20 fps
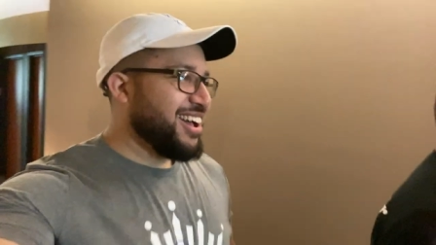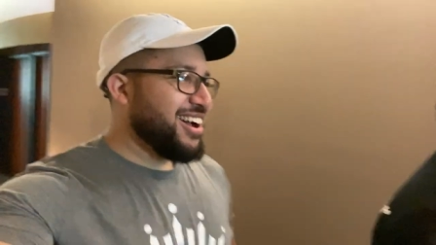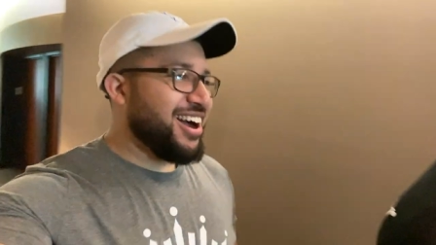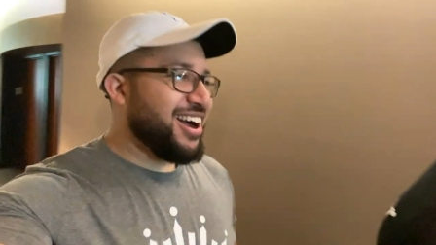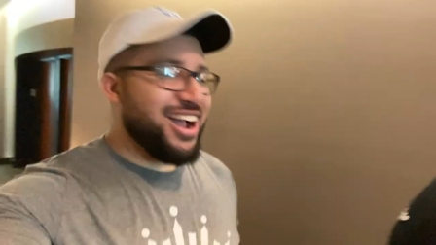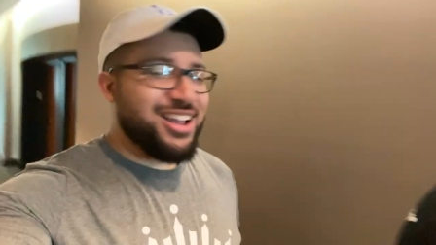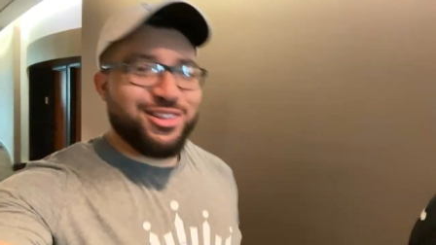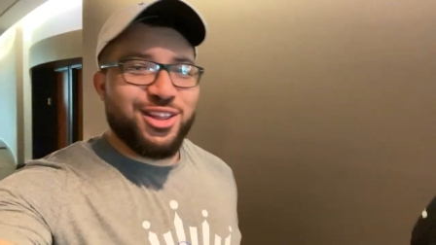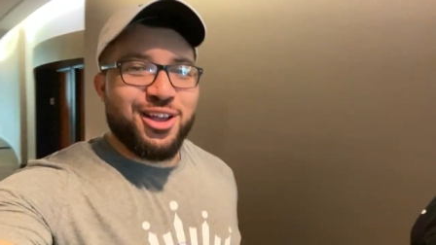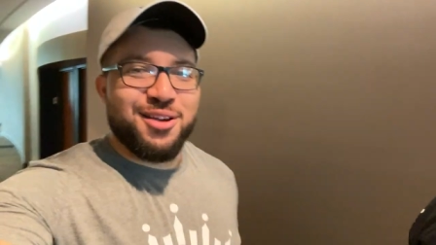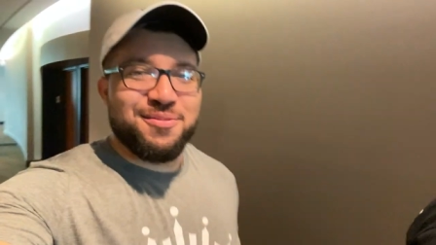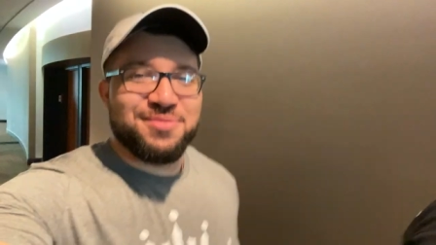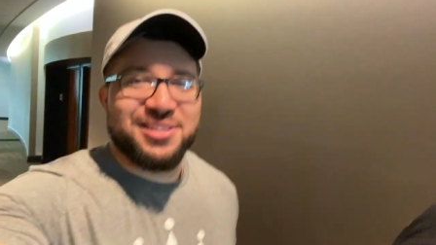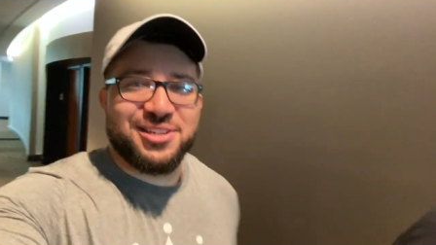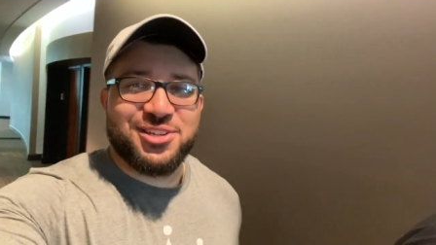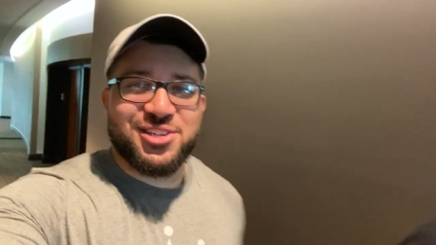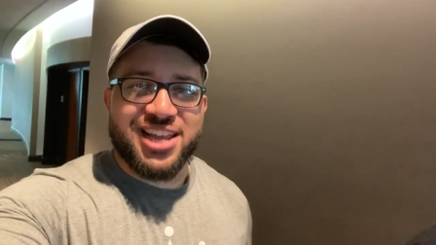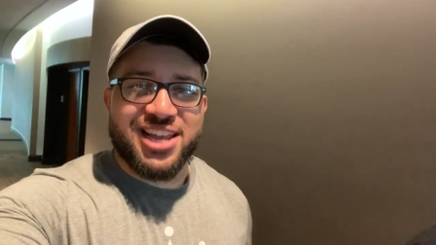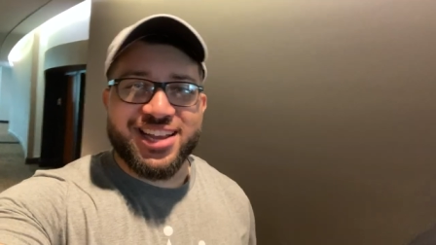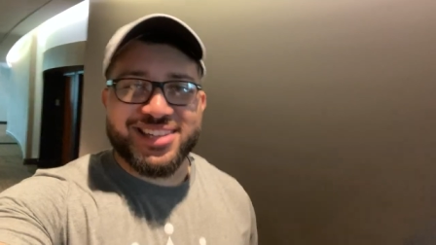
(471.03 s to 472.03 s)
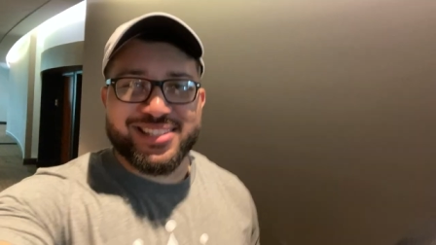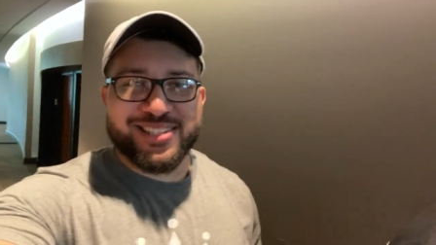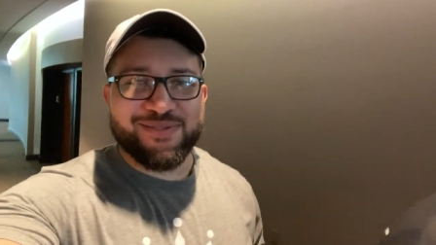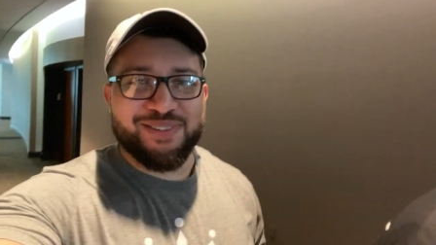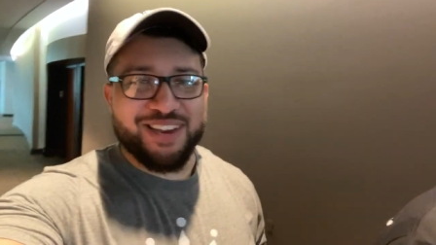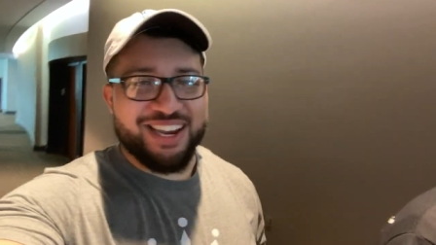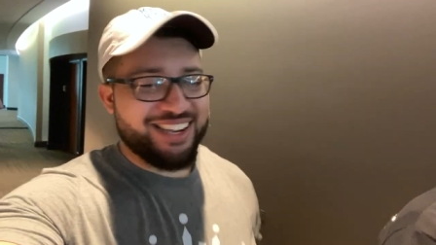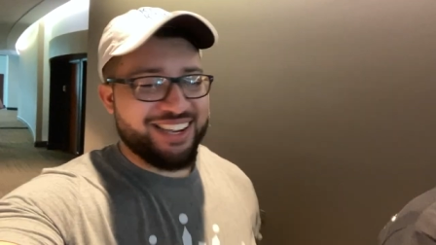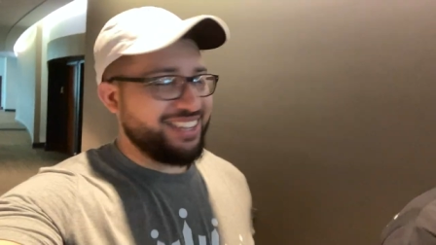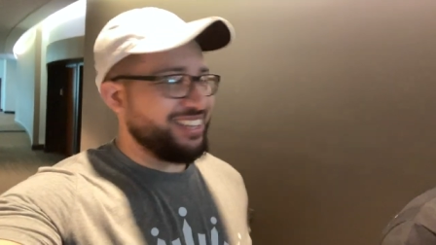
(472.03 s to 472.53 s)
I love the chance,
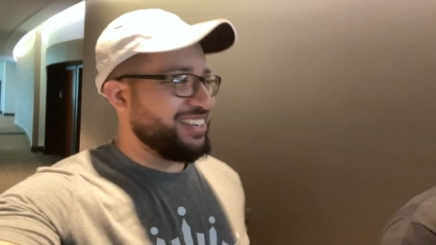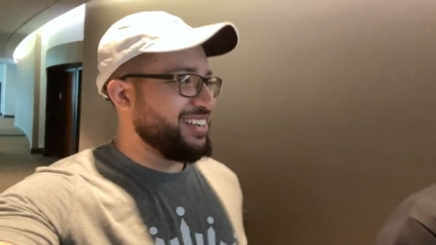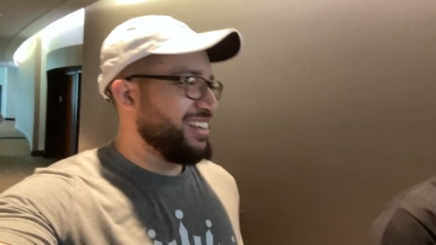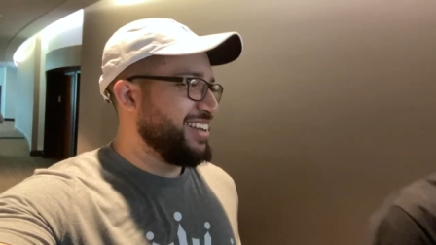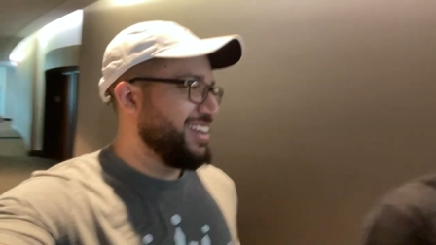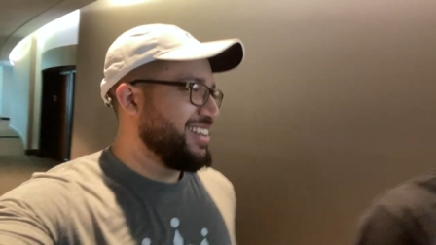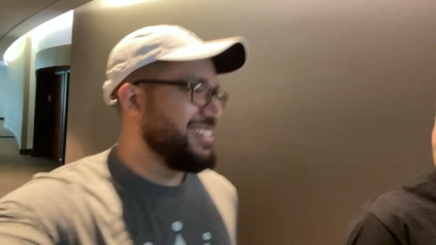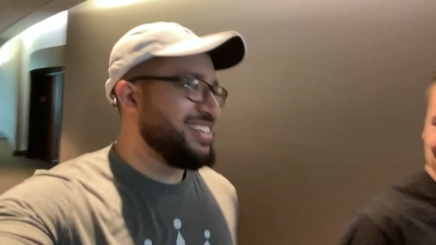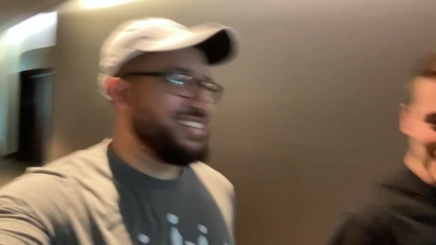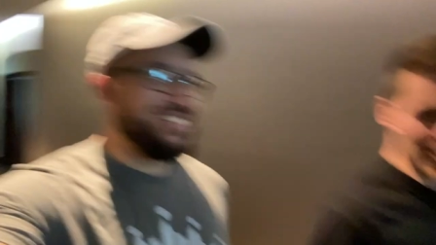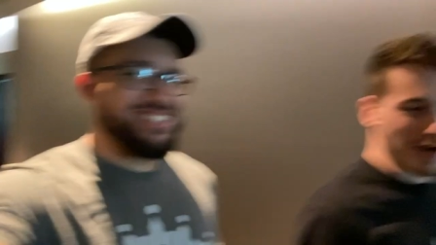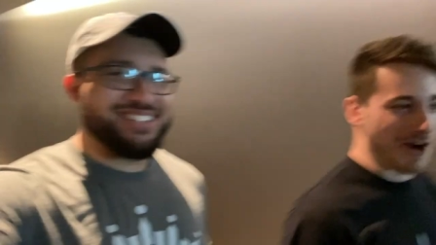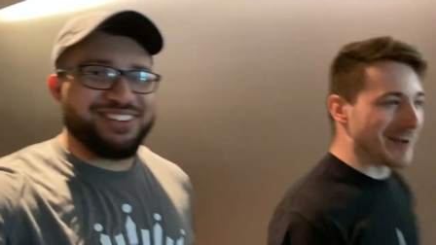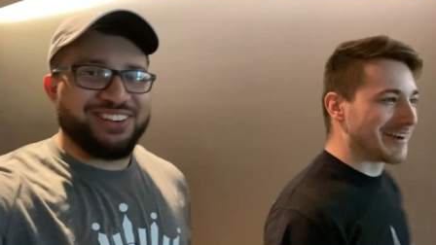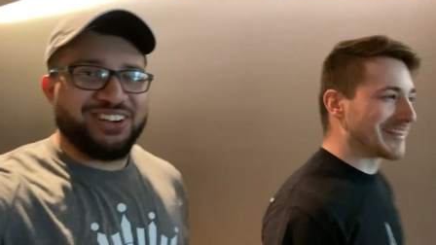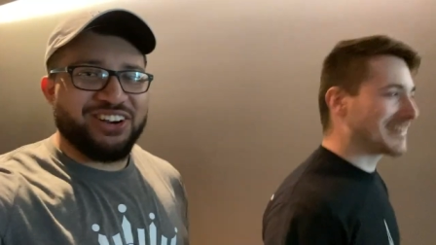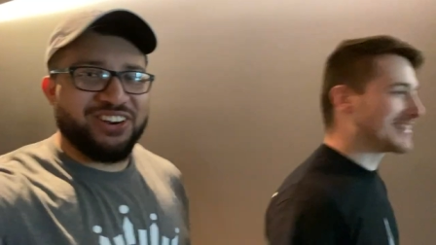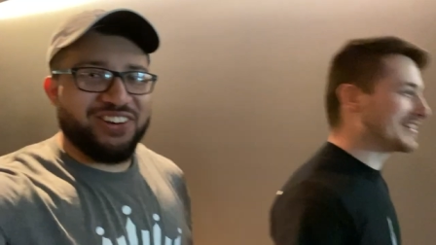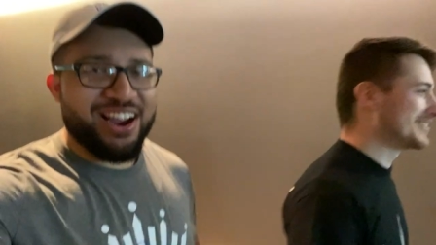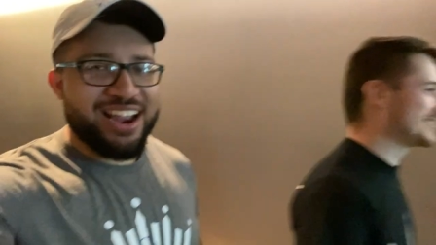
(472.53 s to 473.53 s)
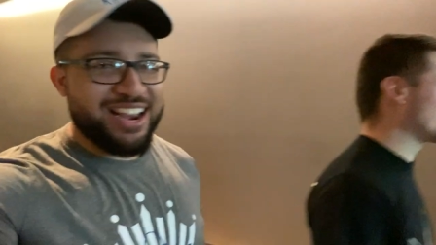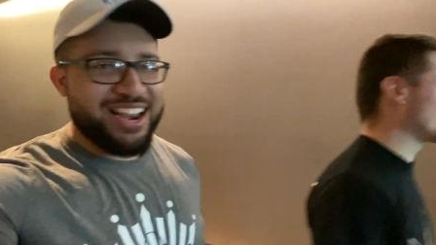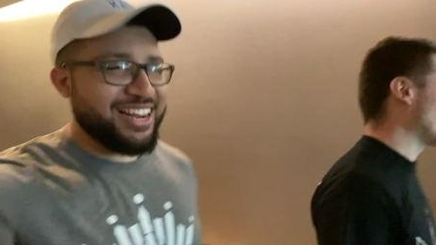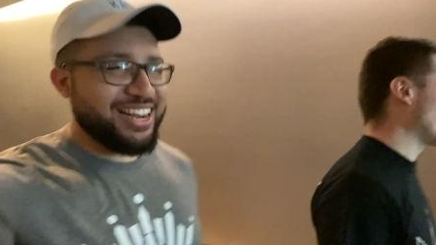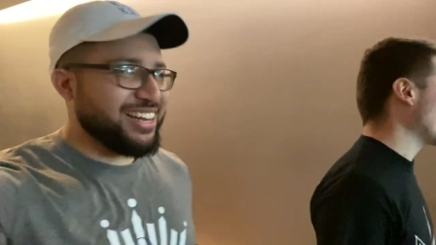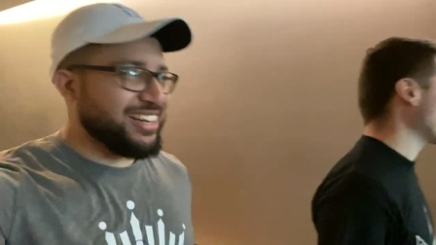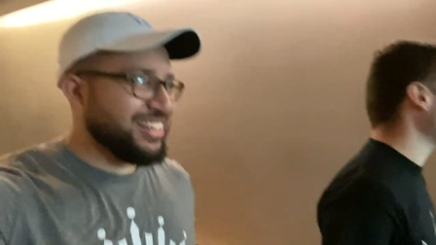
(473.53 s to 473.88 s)
man. I know. These are great.